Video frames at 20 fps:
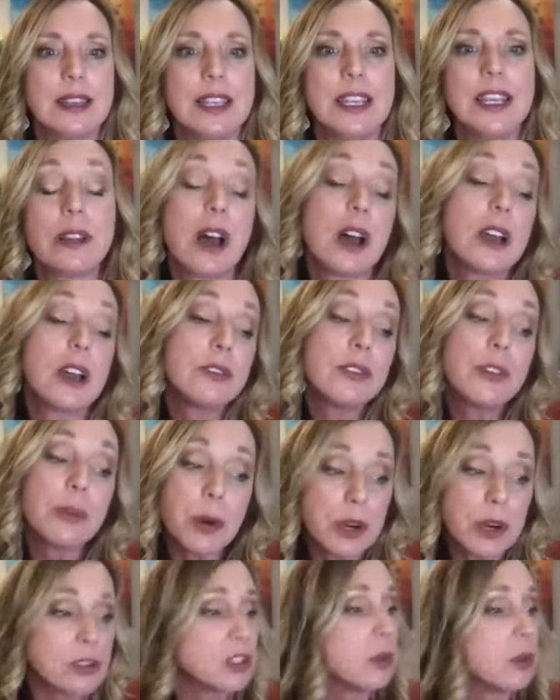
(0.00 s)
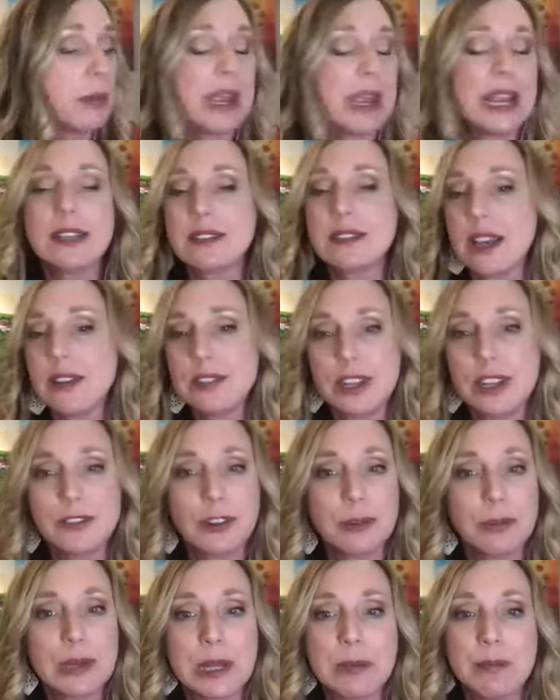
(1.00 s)
A lot of the personal paintings I've done
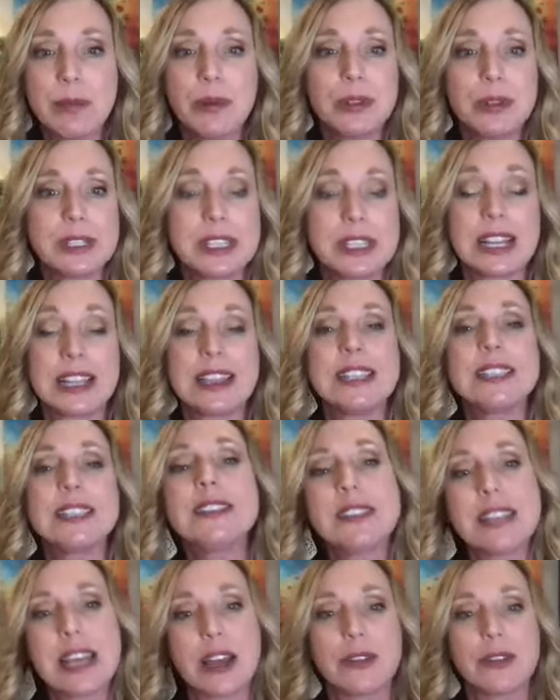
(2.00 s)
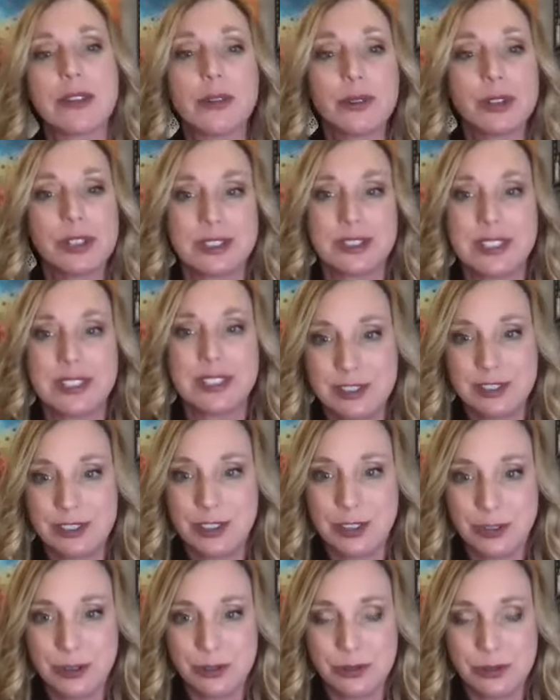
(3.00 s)
for people, it's like, this is how the Lord sees
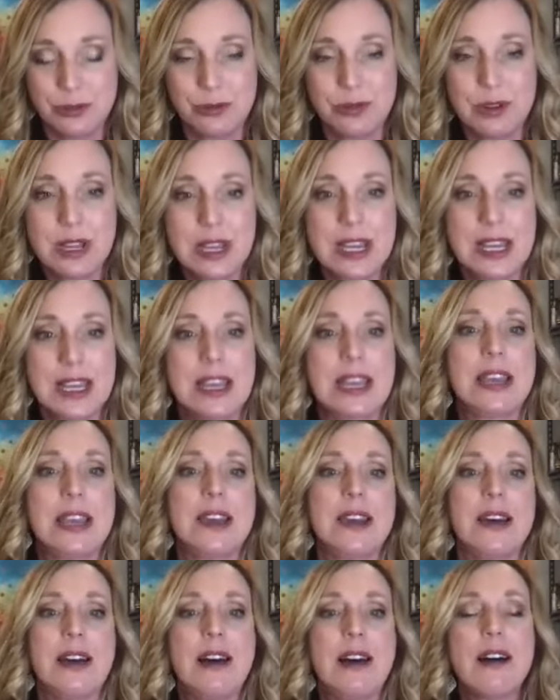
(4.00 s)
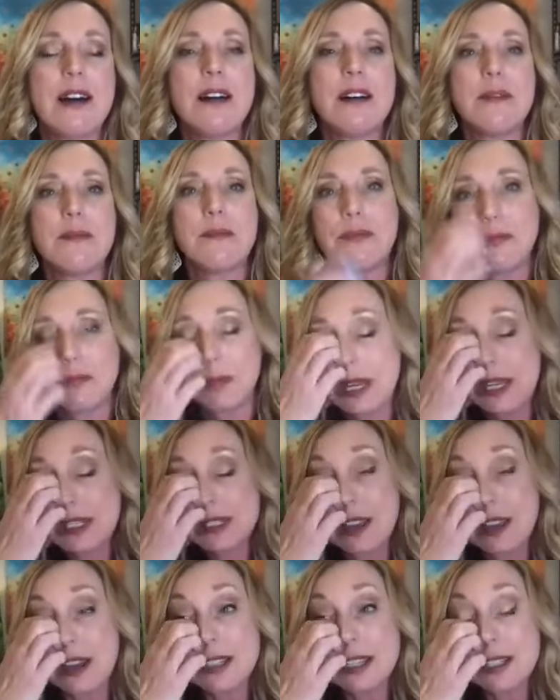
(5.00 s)
you.
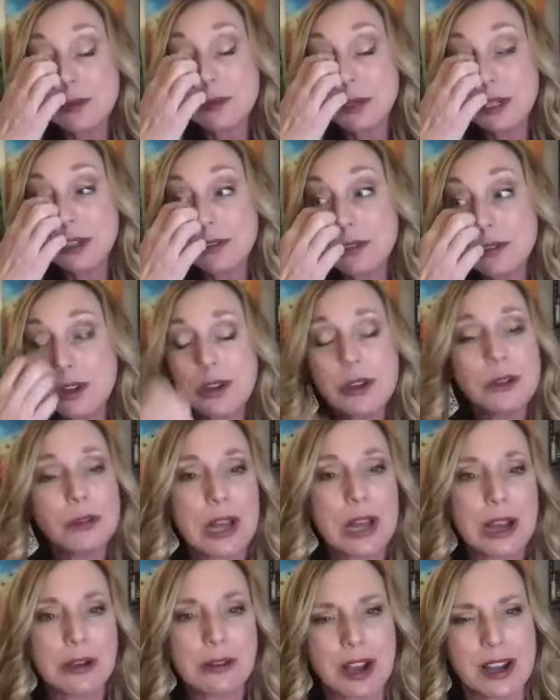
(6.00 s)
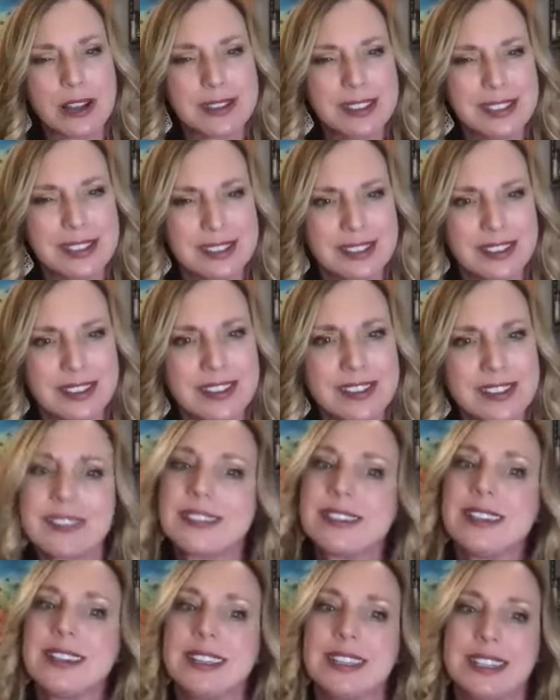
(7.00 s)
Because a lot of times we don't know how God sees
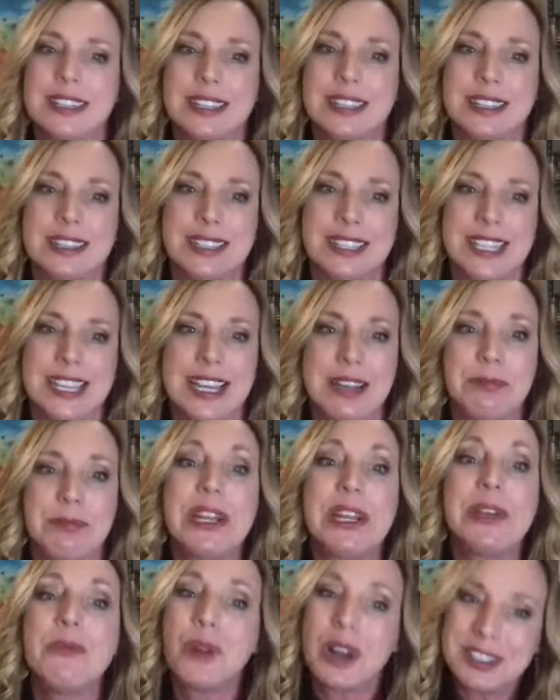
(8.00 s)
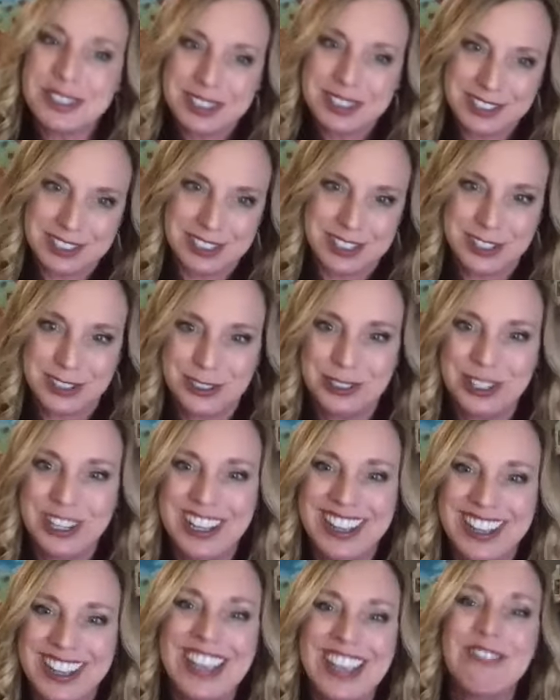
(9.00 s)
us, but he wants us to,
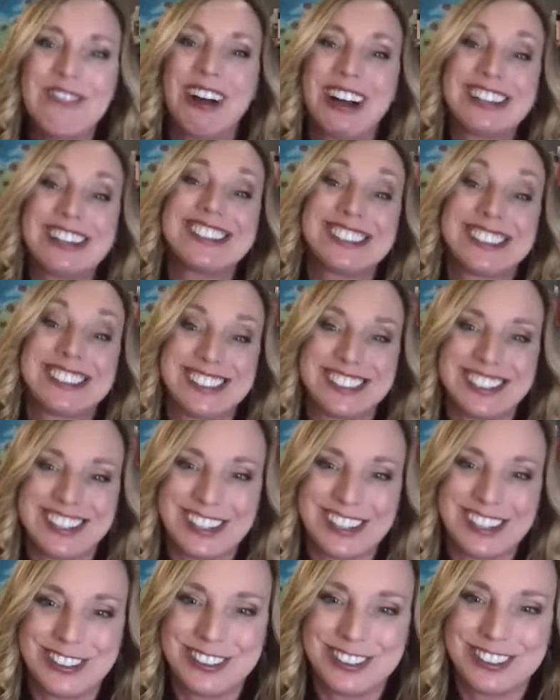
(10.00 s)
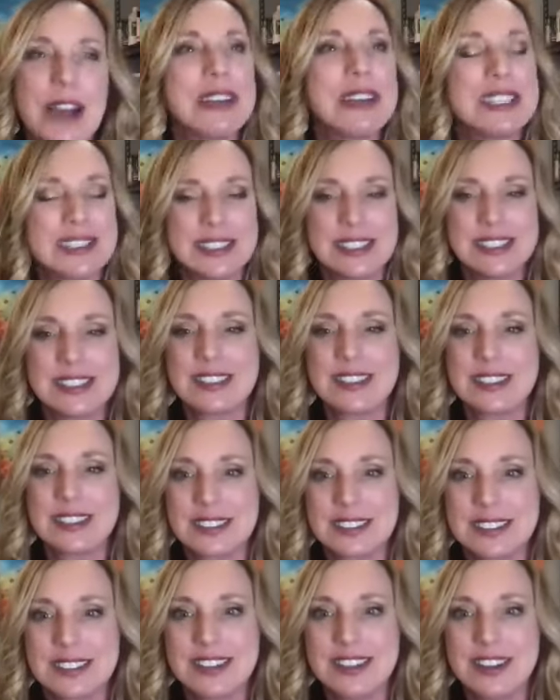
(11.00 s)
he wants us to know how he sees
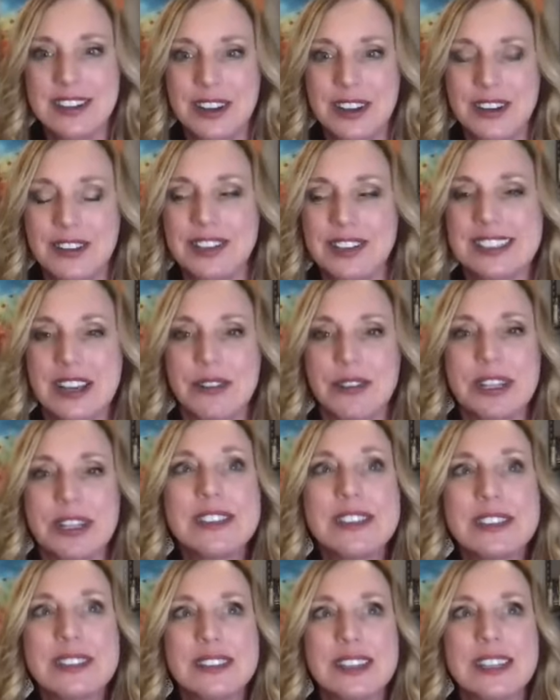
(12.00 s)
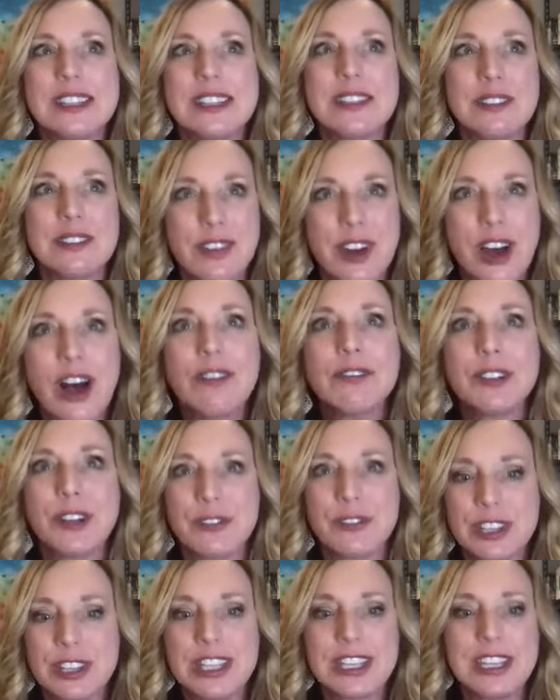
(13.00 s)
us, you know? So it's evolved
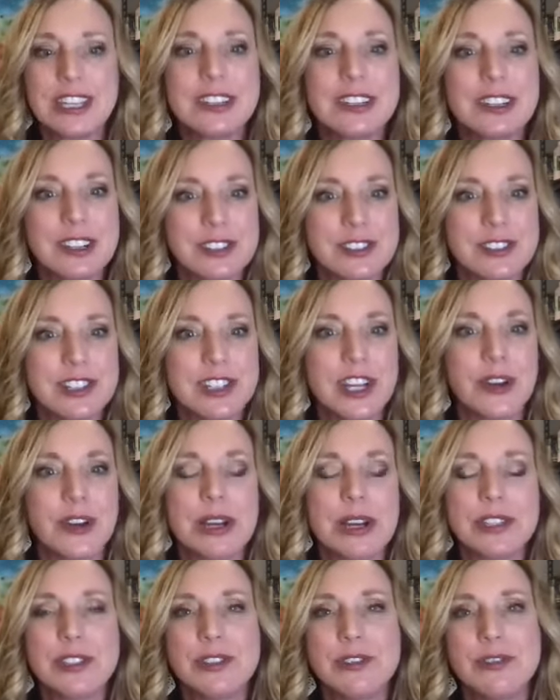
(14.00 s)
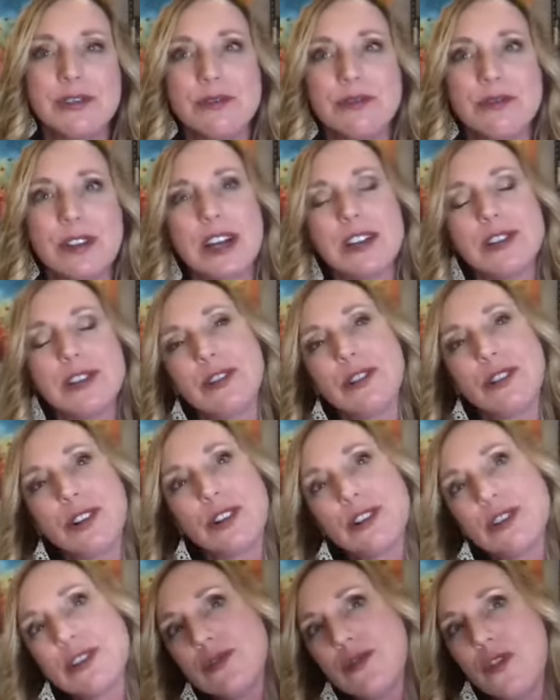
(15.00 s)
over the years, you know, as you
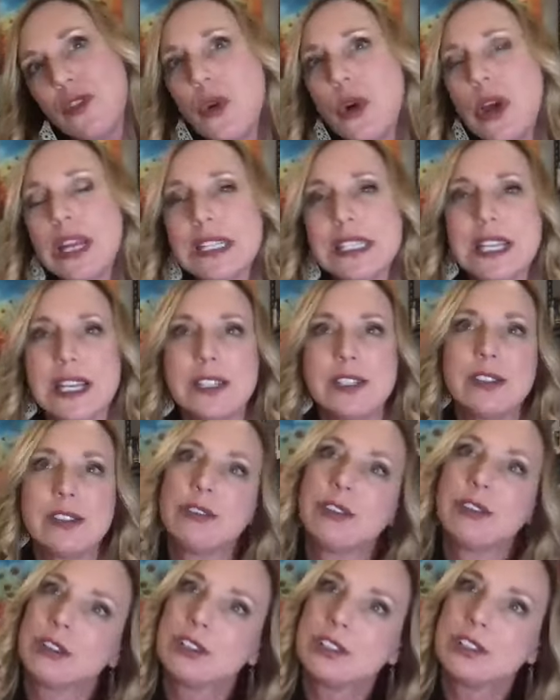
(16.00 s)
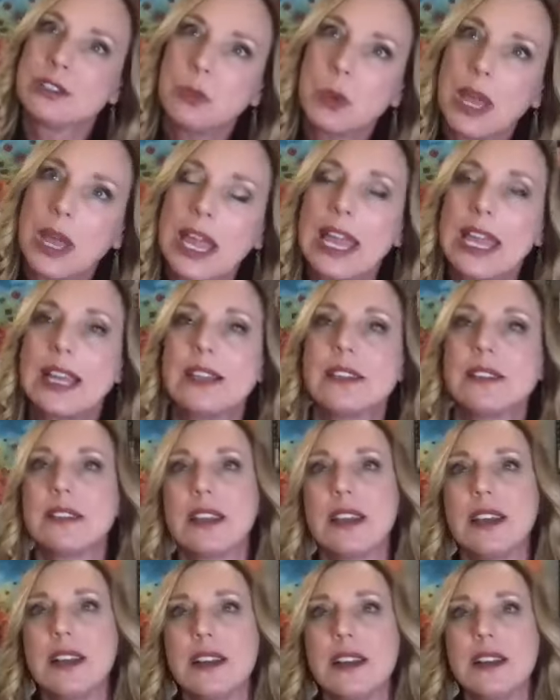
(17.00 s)
learn his voice, as you learn his ways,
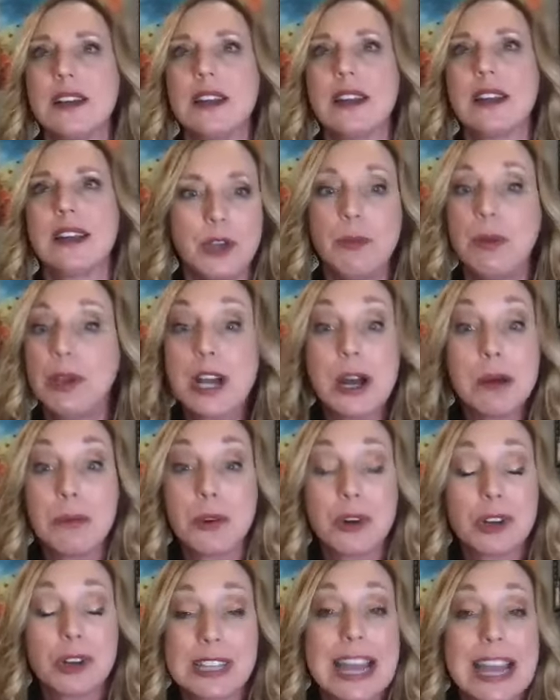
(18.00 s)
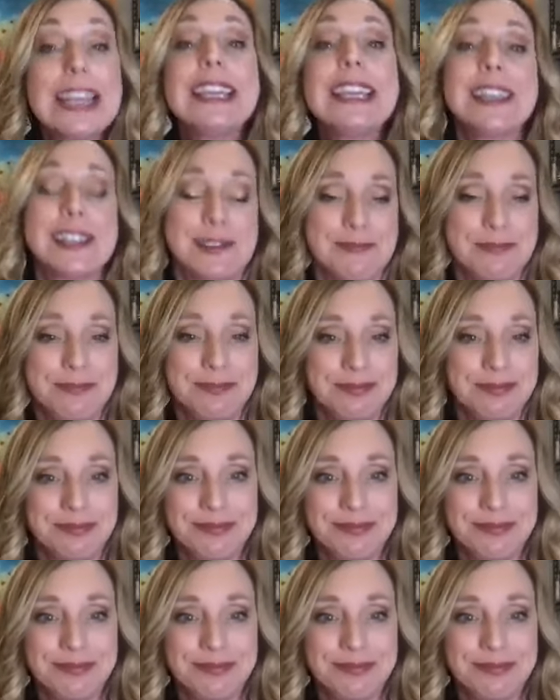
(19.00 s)
then you become more like him.